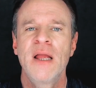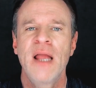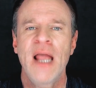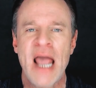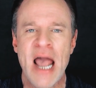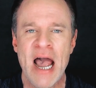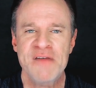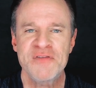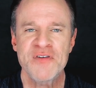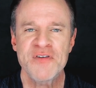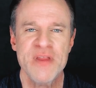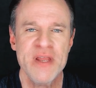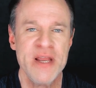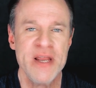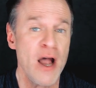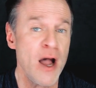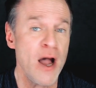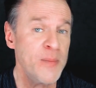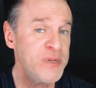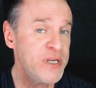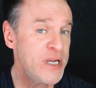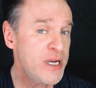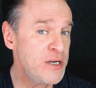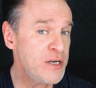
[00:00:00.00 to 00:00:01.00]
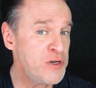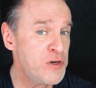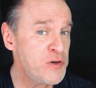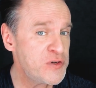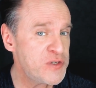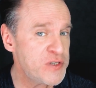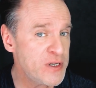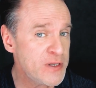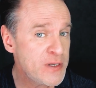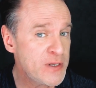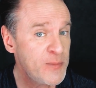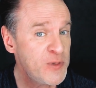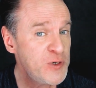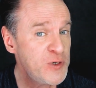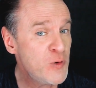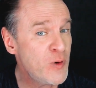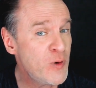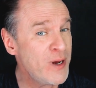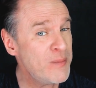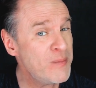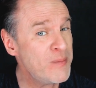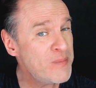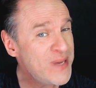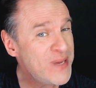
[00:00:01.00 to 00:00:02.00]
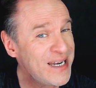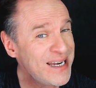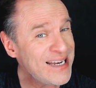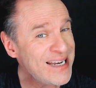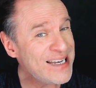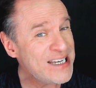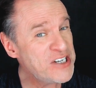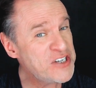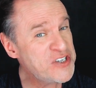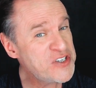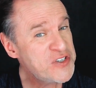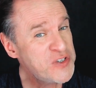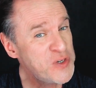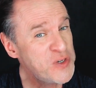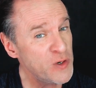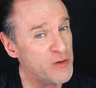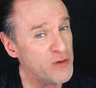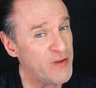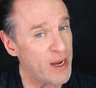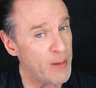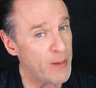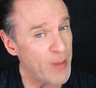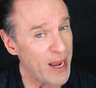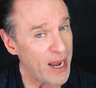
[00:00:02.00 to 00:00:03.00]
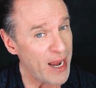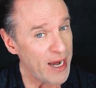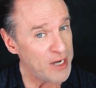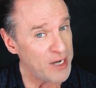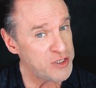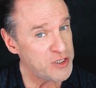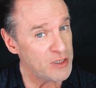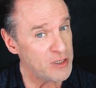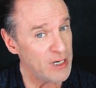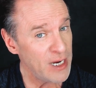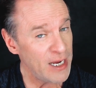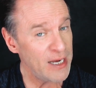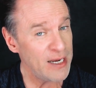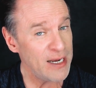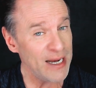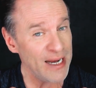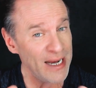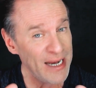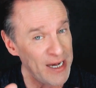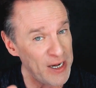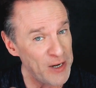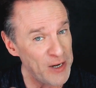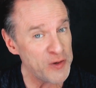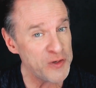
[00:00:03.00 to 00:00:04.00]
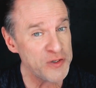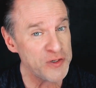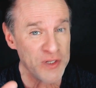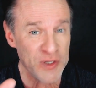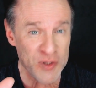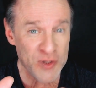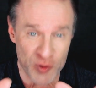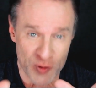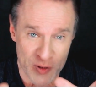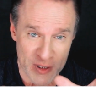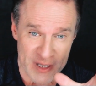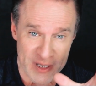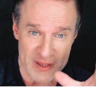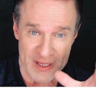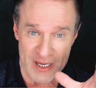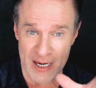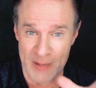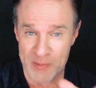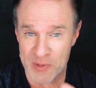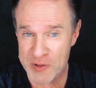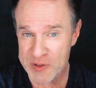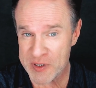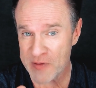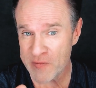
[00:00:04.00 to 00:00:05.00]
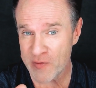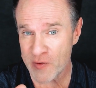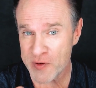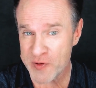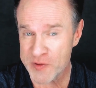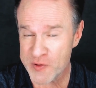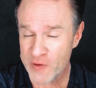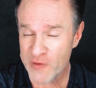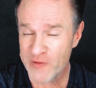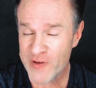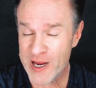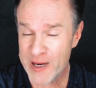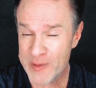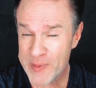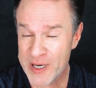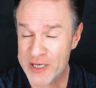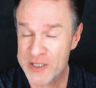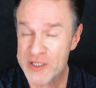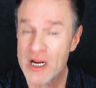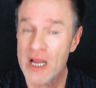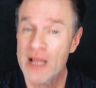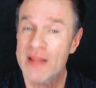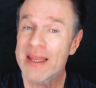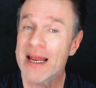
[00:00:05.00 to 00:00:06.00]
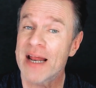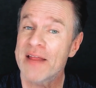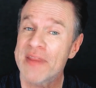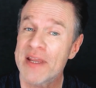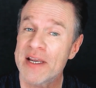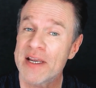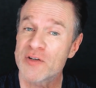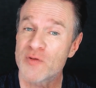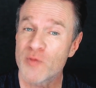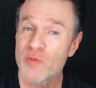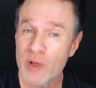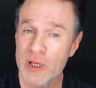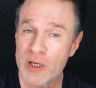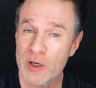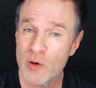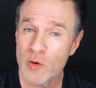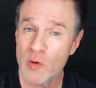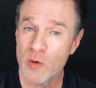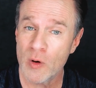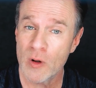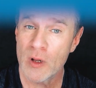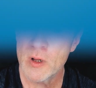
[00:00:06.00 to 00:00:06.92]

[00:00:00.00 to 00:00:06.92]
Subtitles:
After they opt in, you send them to a mini survey page. And here's the trick that I'm using for the survey page that I think is really cool.